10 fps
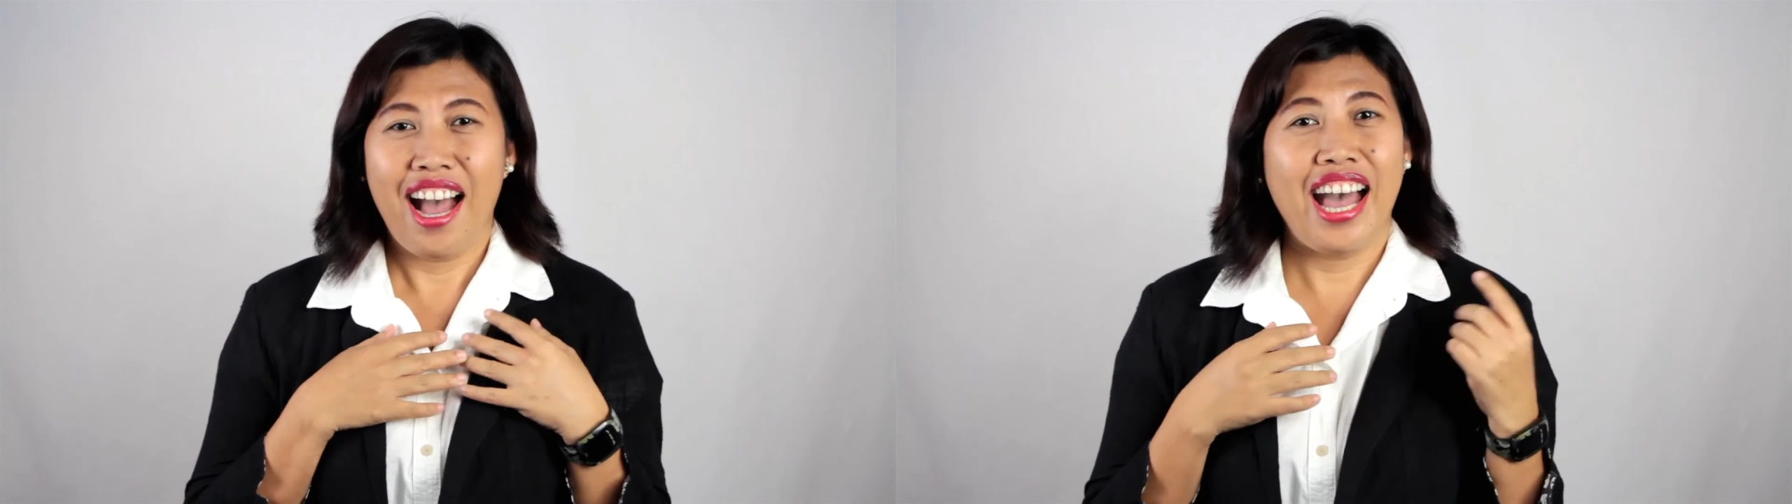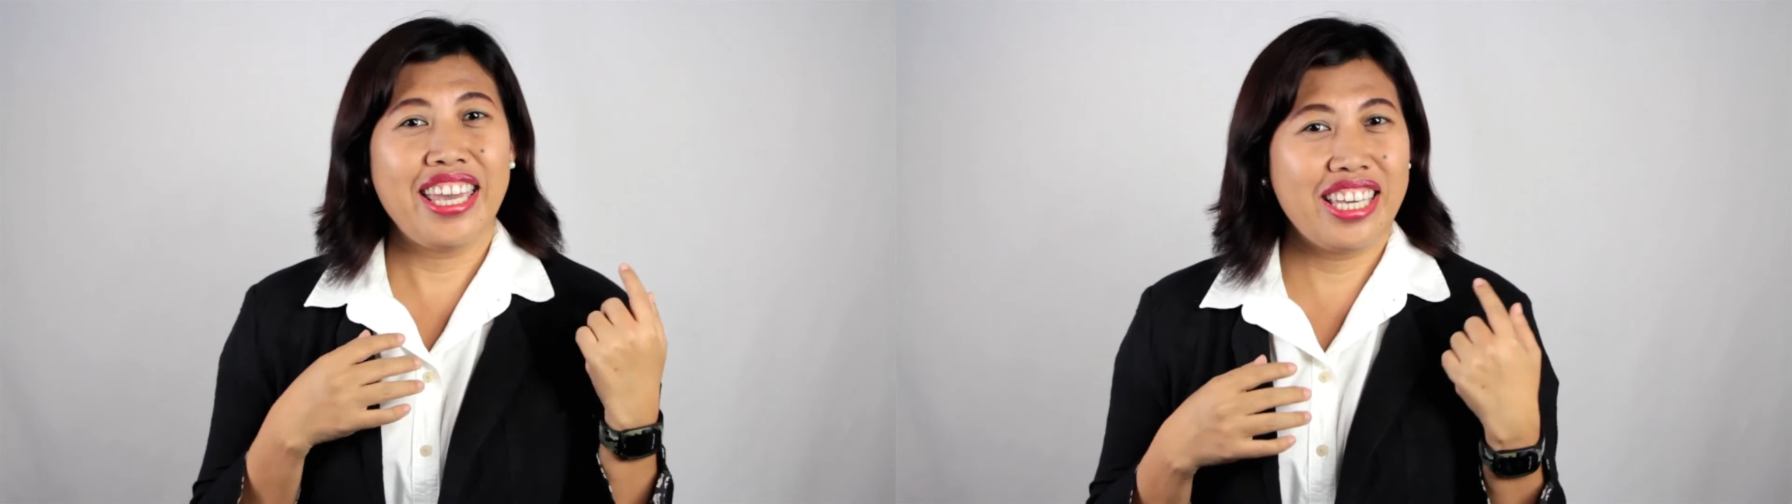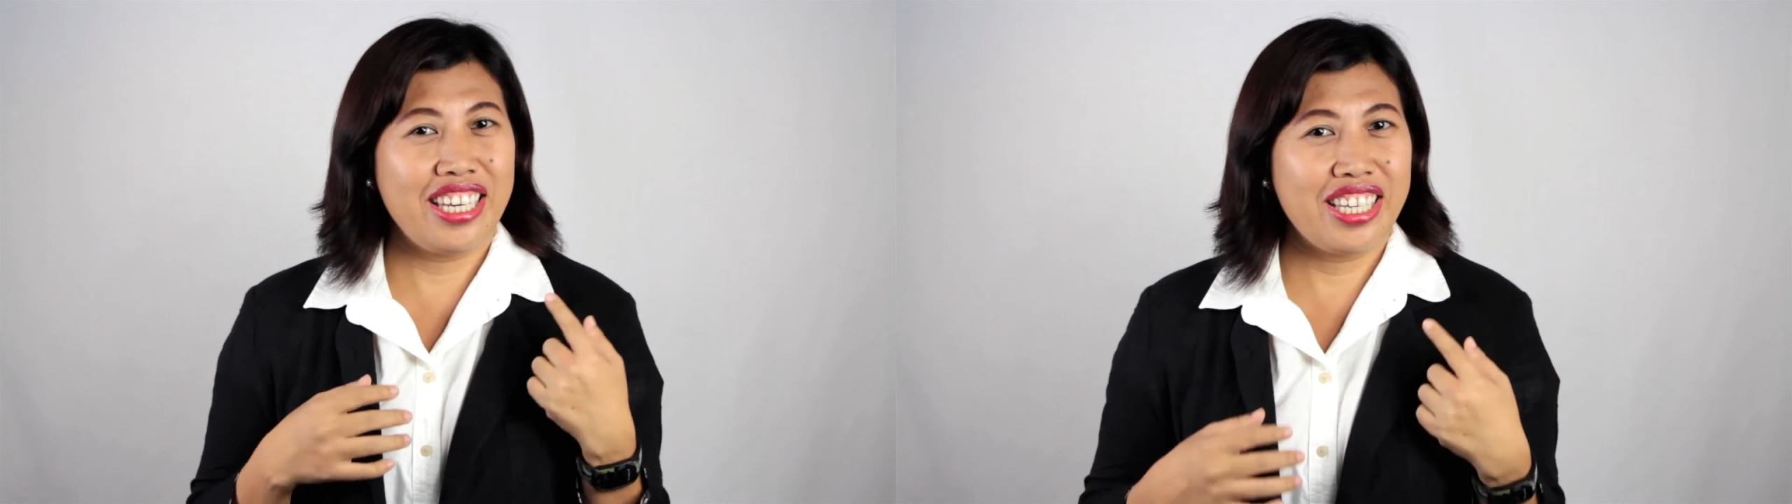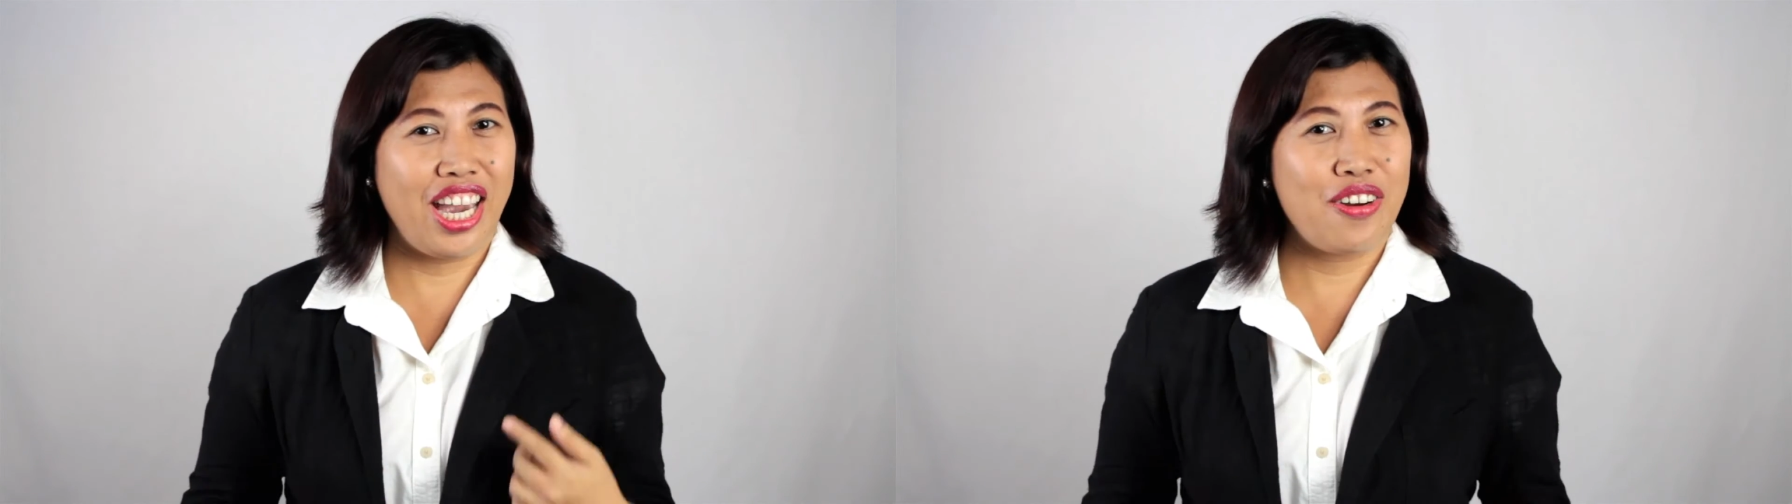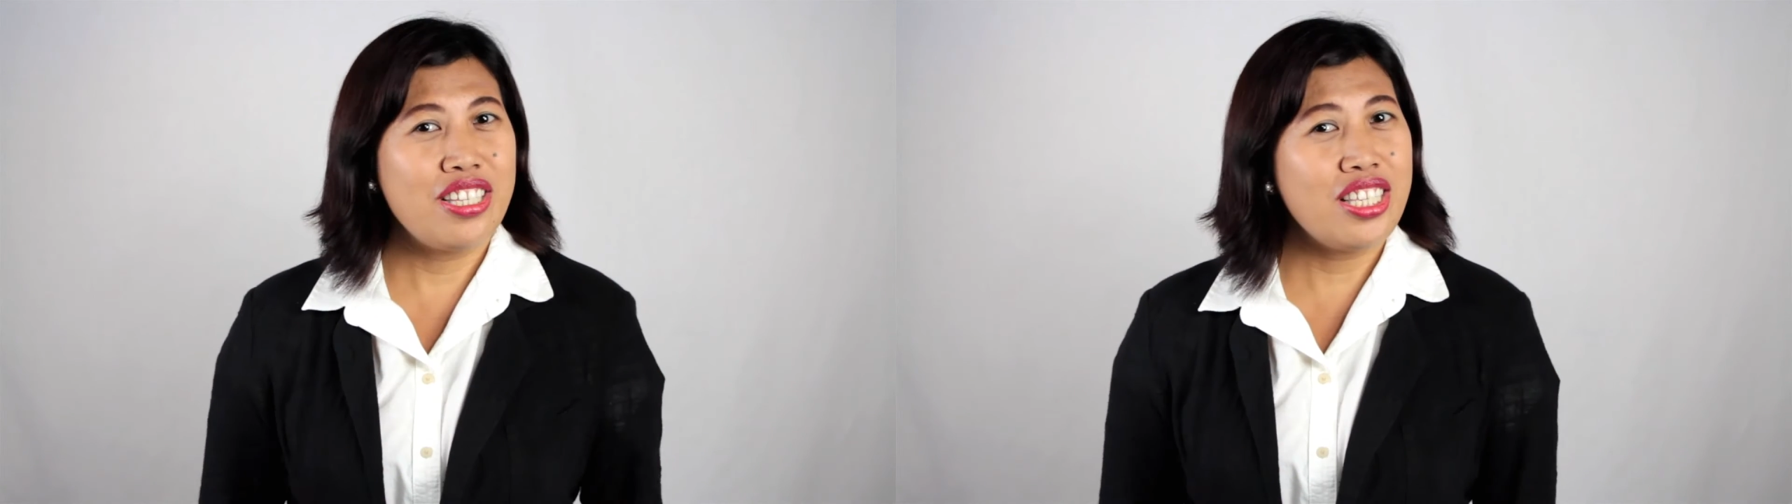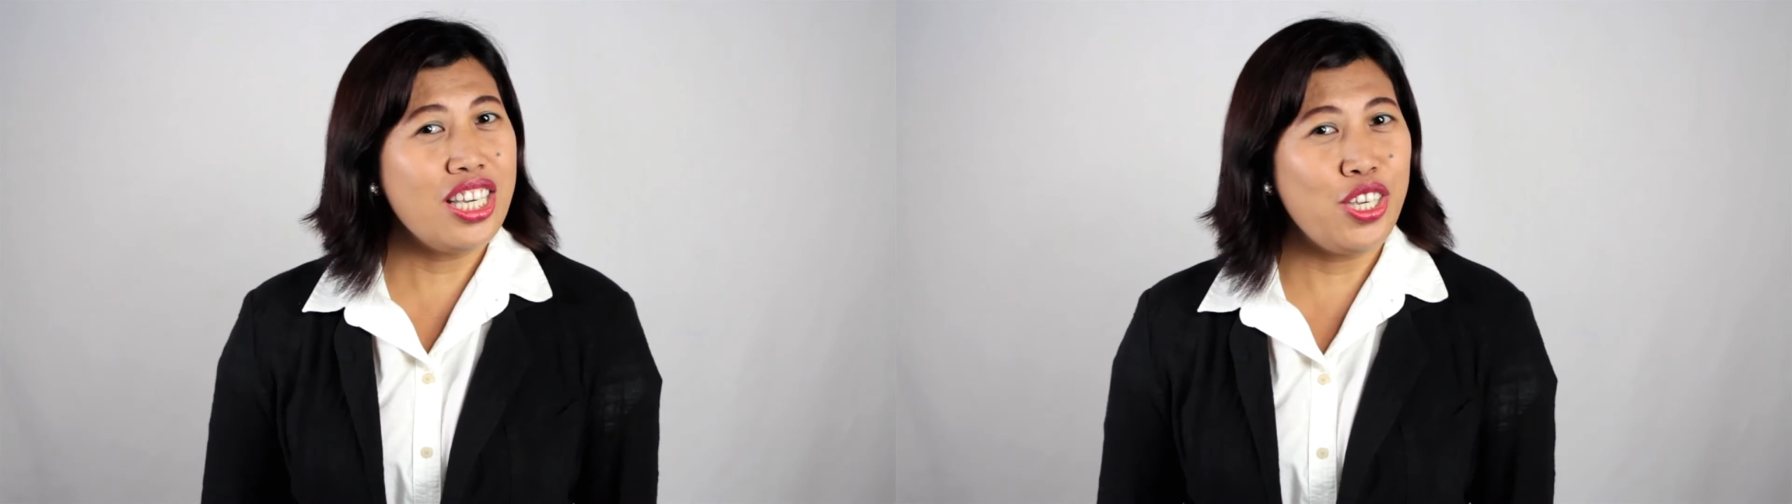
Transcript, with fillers: I can guarantee